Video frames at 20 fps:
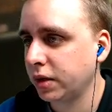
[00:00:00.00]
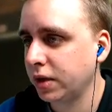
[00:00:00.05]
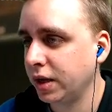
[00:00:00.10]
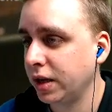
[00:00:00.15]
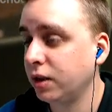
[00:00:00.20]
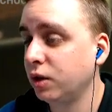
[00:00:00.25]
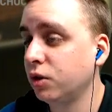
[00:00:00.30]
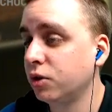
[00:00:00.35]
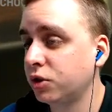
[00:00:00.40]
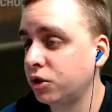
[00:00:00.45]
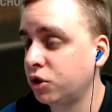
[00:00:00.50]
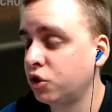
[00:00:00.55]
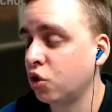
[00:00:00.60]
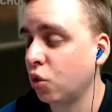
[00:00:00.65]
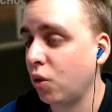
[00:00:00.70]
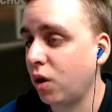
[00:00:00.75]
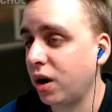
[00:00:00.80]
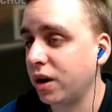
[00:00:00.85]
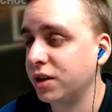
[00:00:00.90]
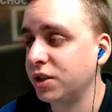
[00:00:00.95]
They did lose
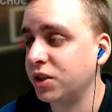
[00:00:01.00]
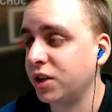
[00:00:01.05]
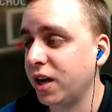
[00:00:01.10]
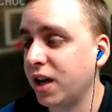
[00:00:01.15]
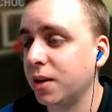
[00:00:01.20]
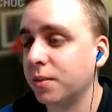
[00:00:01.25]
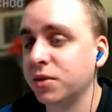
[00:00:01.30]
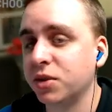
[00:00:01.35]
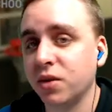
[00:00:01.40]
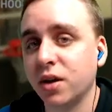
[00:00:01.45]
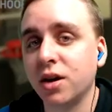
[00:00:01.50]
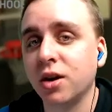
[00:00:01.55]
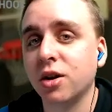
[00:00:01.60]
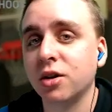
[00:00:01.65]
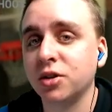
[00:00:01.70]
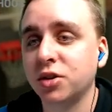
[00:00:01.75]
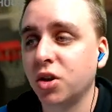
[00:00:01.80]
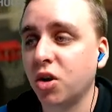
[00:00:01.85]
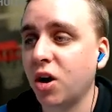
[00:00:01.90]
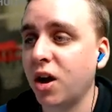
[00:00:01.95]
Jawan James, so that
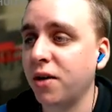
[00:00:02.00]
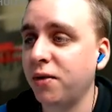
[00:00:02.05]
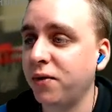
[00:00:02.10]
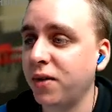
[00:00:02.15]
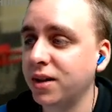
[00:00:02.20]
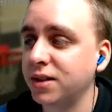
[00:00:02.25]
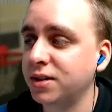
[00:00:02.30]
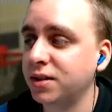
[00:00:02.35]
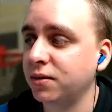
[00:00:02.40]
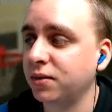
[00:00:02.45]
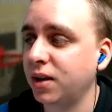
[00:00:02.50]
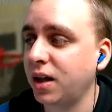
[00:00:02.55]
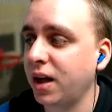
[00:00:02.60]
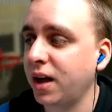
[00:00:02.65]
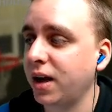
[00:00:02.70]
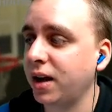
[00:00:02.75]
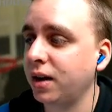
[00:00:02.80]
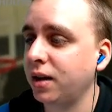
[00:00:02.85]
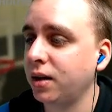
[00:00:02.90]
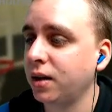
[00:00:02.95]
hurts their offensive
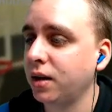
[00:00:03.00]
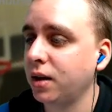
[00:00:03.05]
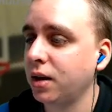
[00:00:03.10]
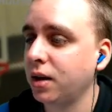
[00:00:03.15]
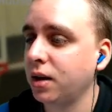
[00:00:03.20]
line.